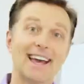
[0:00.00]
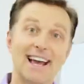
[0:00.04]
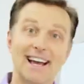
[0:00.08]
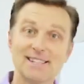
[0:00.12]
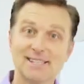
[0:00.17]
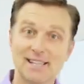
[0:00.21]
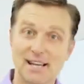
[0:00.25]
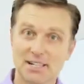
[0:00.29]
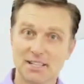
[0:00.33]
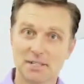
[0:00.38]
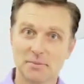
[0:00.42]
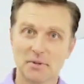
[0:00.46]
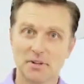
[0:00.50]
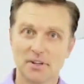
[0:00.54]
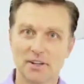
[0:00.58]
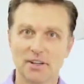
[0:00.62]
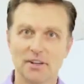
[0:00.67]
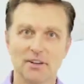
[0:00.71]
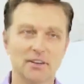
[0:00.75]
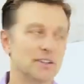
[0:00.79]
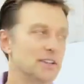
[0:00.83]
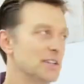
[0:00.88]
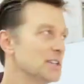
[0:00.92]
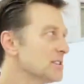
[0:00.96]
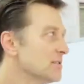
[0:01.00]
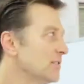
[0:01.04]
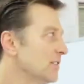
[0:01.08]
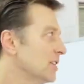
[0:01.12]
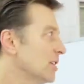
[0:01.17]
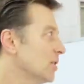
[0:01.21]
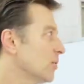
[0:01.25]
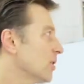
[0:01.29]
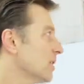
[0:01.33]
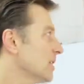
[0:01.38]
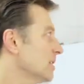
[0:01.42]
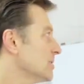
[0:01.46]
Hey guys, Dr. Berg here. In this
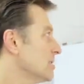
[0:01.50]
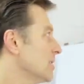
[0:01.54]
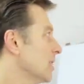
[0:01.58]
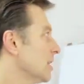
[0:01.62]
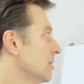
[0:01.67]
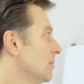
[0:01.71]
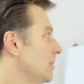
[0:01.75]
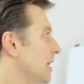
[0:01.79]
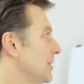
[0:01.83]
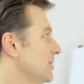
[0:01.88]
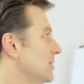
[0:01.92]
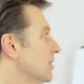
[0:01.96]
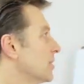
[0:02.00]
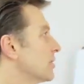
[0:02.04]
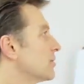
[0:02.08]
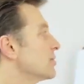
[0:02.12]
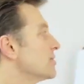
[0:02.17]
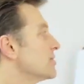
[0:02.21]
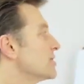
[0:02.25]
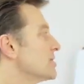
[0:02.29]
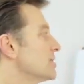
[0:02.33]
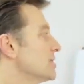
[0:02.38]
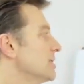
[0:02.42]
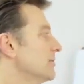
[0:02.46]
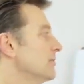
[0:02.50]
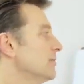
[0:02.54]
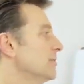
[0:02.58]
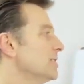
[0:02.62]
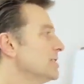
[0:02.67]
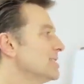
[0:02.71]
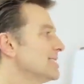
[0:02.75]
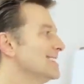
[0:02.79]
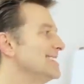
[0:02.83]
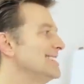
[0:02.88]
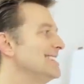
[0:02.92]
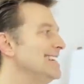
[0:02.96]
video, we're going to talk about the
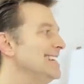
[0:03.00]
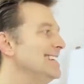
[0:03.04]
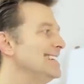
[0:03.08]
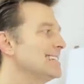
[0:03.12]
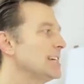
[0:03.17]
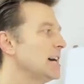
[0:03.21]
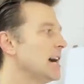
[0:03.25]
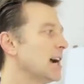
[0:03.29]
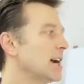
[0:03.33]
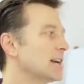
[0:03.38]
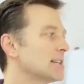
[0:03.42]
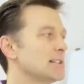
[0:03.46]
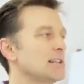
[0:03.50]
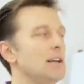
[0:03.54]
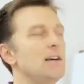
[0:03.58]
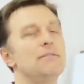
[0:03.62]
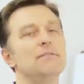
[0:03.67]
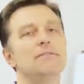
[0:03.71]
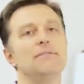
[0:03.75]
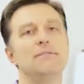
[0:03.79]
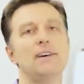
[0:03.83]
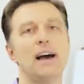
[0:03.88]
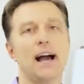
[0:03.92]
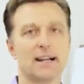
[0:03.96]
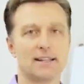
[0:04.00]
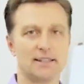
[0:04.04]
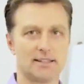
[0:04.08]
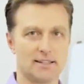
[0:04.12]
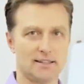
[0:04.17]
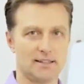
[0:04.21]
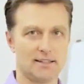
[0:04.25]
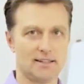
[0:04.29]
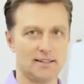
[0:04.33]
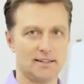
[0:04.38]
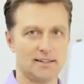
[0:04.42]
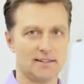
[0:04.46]
cruciferous detox
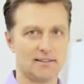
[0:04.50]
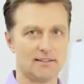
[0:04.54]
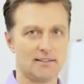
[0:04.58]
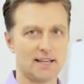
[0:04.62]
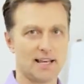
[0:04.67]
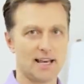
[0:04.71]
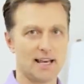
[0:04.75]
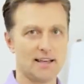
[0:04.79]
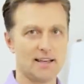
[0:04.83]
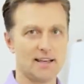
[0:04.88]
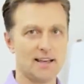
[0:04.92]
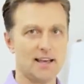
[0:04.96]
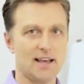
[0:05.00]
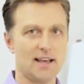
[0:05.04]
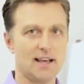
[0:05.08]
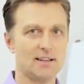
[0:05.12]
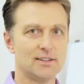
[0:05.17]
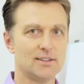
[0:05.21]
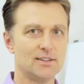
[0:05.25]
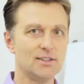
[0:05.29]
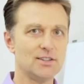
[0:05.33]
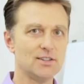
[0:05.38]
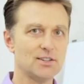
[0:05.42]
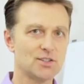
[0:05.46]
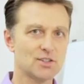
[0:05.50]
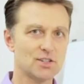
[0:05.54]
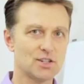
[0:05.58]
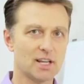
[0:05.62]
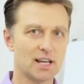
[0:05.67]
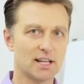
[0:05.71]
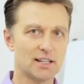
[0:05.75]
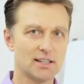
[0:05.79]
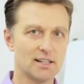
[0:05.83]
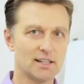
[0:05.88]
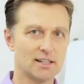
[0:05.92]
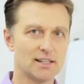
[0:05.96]
effect. Okay, so just
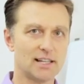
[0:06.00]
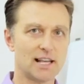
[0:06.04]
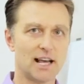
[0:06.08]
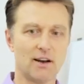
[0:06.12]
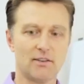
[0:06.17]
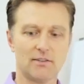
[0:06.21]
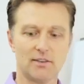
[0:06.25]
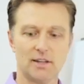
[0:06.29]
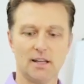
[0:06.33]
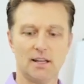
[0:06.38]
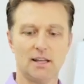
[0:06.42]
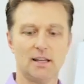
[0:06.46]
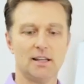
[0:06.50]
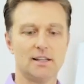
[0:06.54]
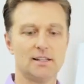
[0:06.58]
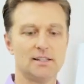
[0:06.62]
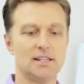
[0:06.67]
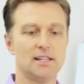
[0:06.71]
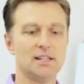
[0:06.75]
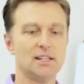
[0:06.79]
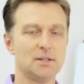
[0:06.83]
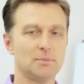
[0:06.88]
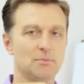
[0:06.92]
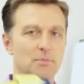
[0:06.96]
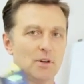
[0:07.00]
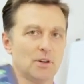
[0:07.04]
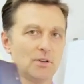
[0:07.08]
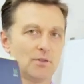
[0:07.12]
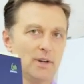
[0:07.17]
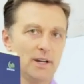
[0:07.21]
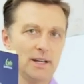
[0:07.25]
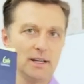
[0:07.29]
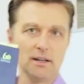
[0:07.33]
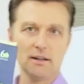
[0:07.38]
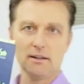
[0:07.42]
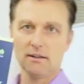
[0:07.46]
check this out. See this book
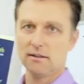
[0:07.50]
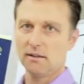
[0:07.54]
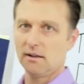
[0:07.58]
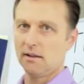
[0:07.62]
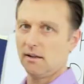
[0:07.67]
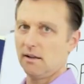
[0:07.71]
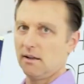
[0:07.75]
right here?